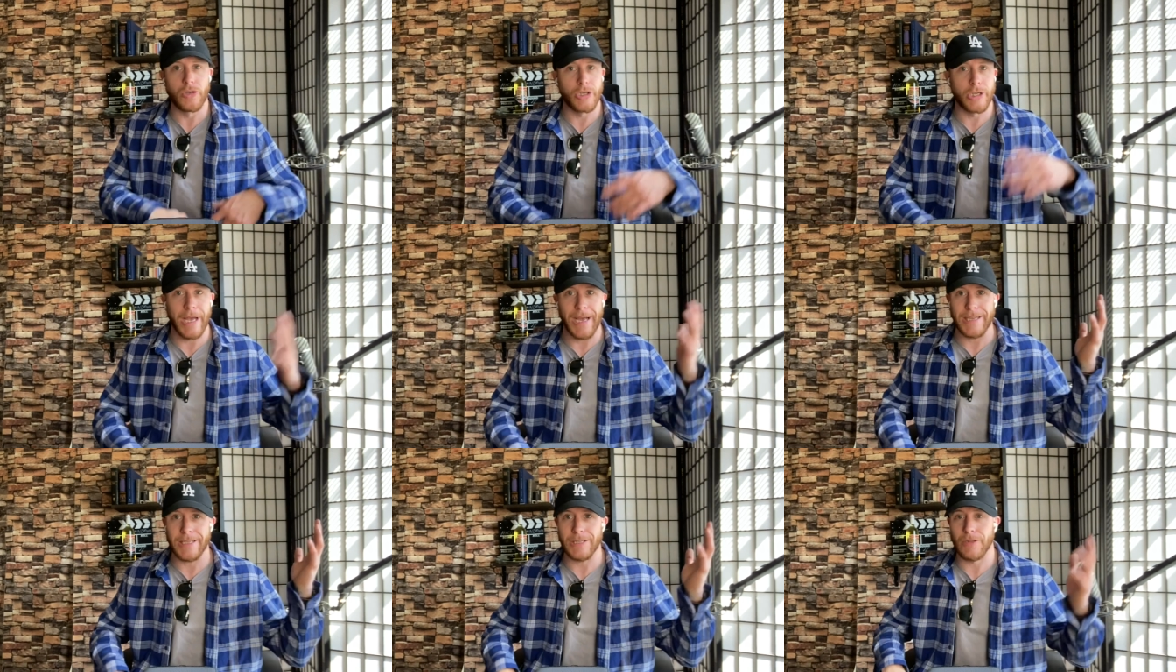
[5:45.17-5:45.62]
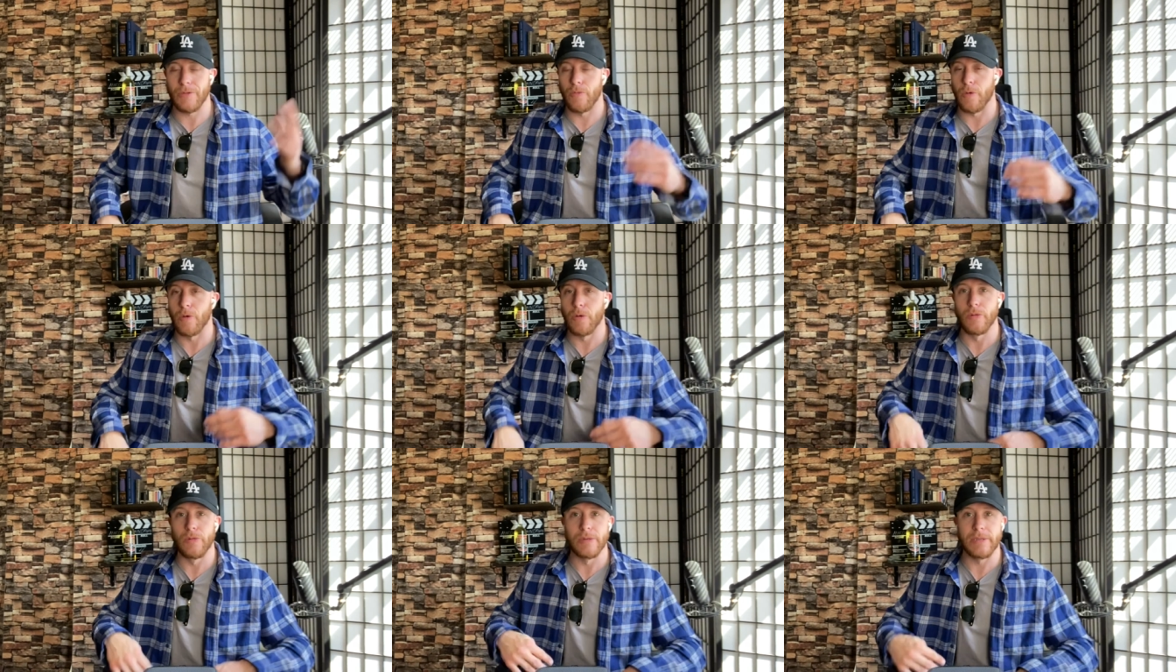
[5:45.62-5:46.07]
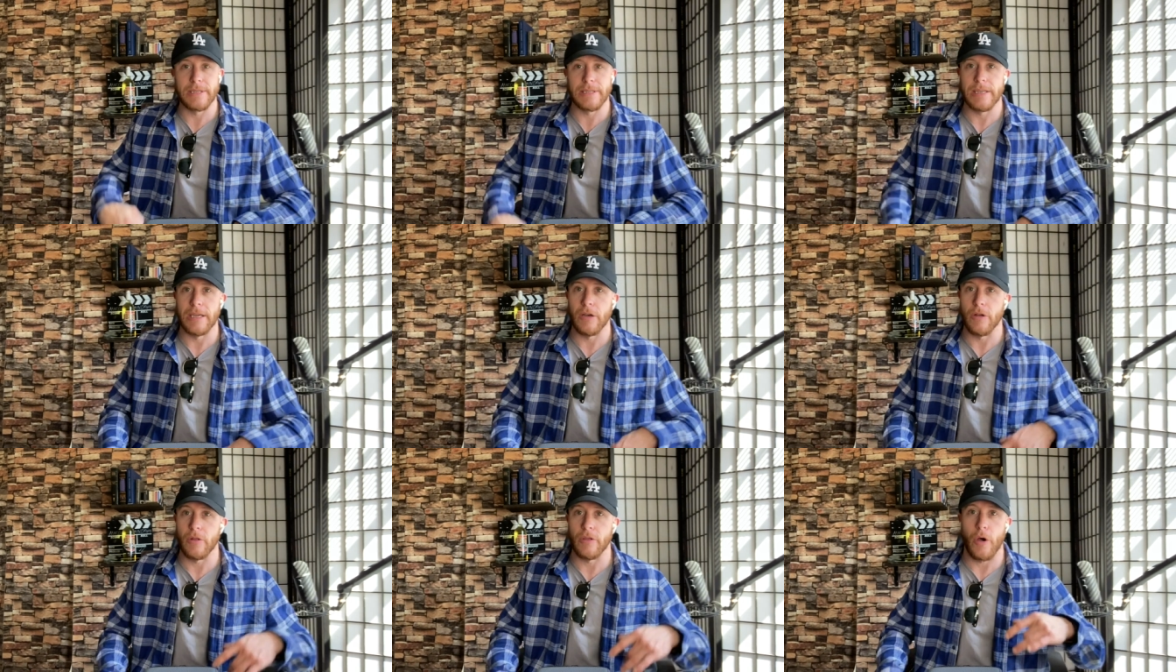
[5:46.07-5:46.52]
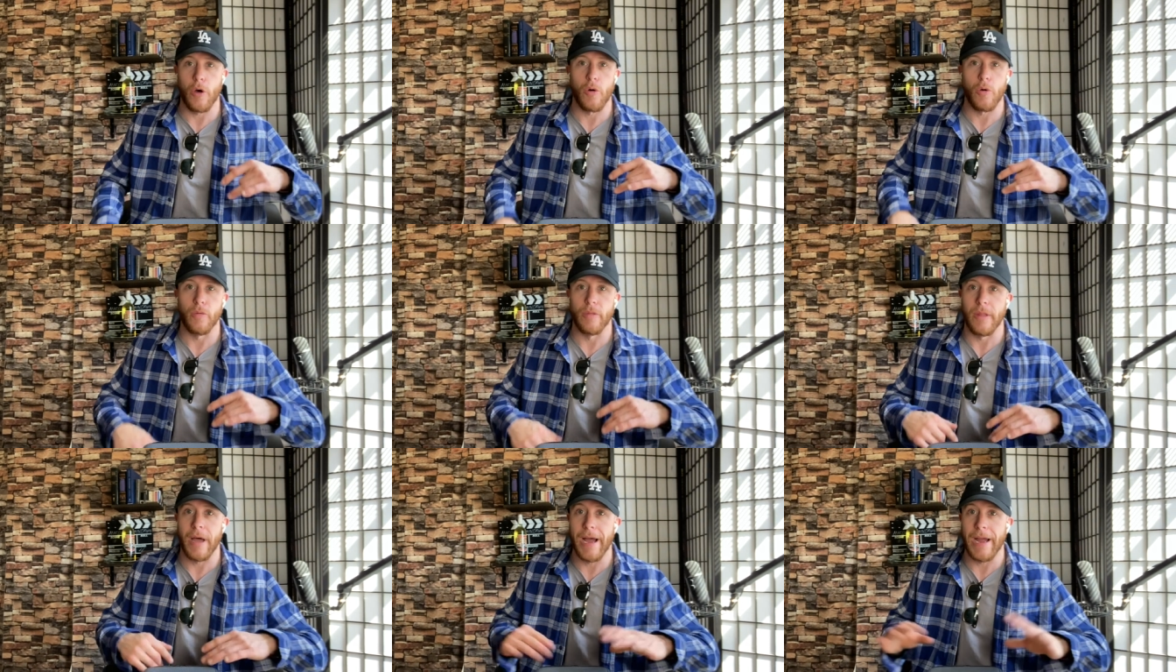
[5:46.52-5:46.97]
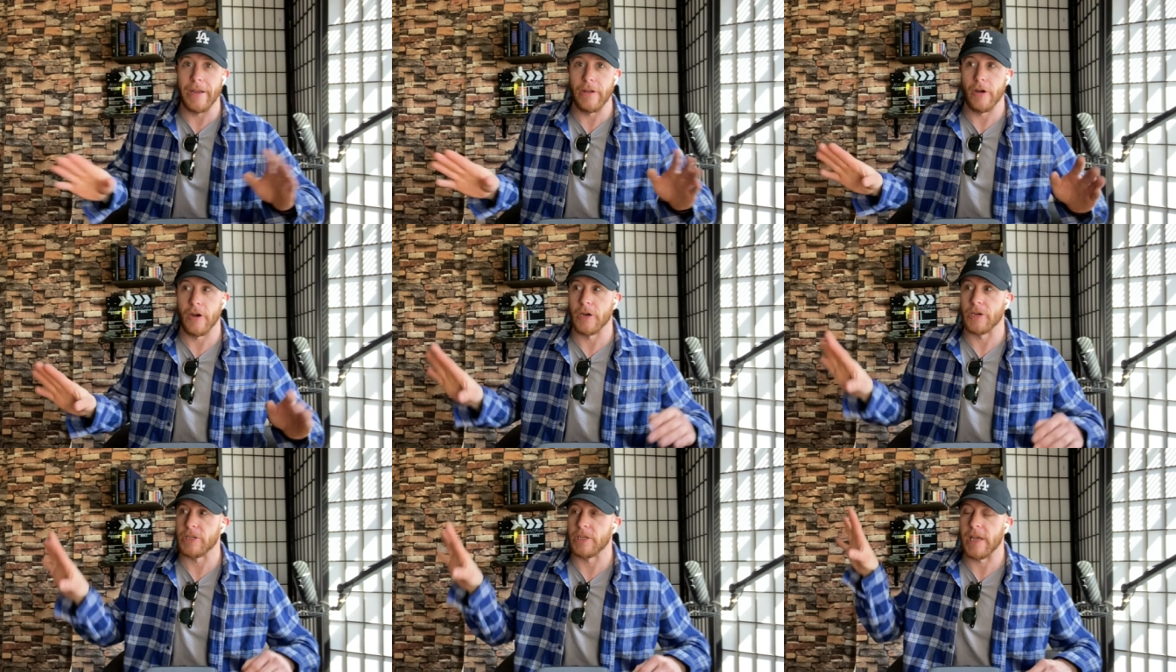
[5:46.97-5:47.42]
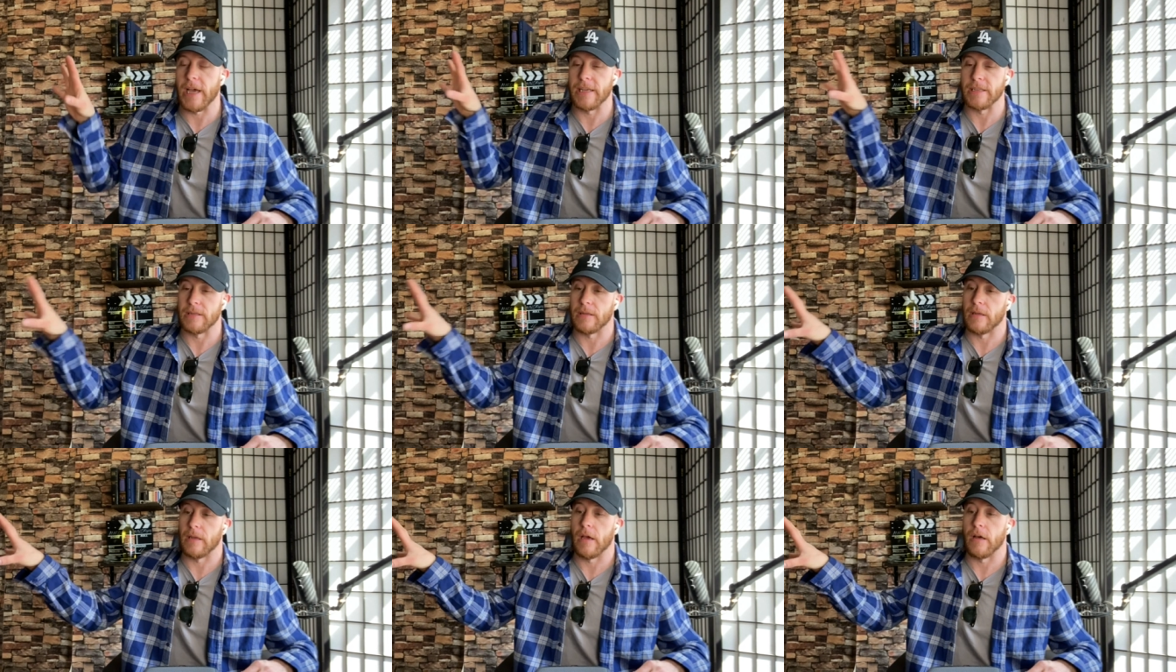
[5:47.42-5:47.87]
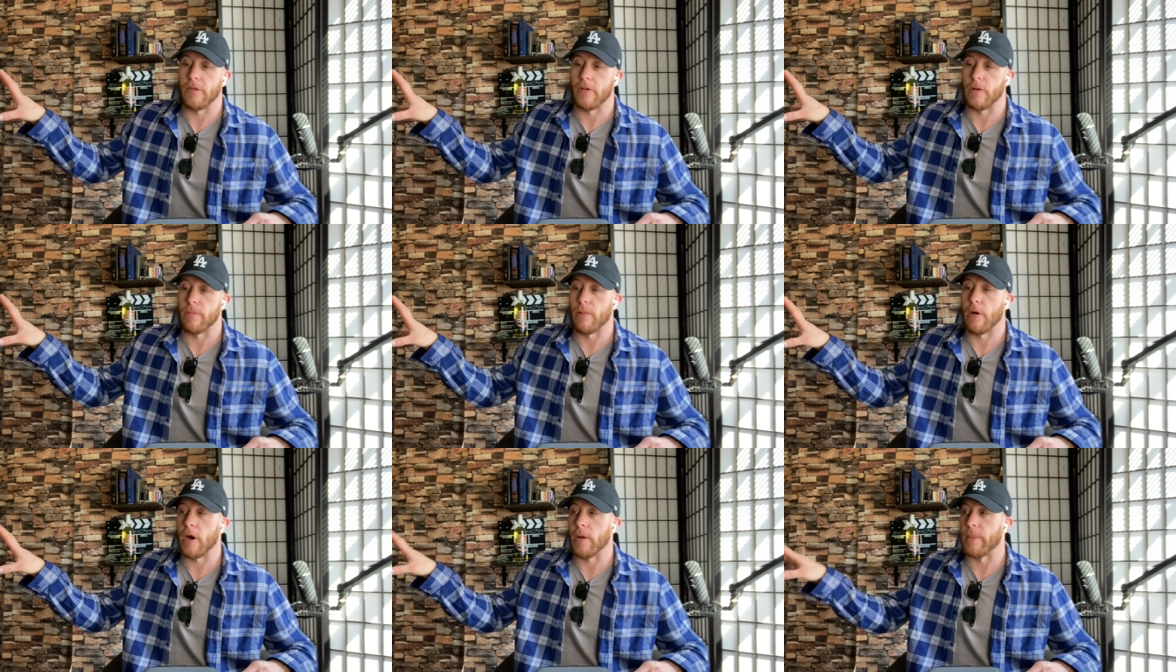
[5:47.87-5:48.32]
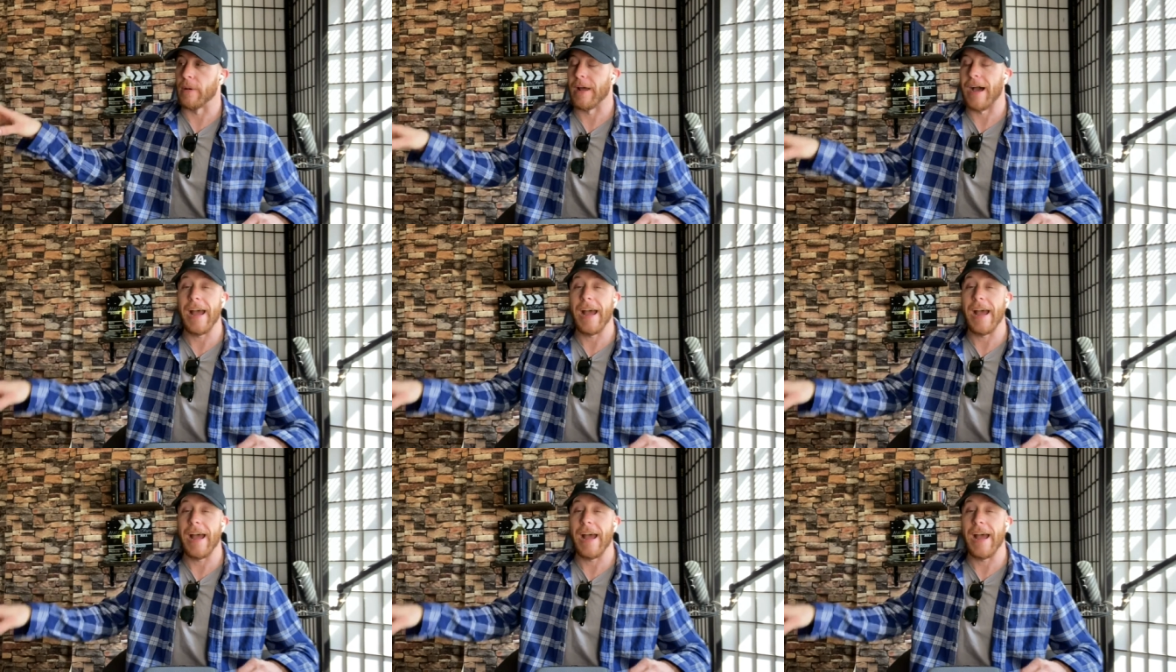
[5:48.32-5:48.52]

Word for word: chest wound, seal, the whole nine yards she has at the other apartment.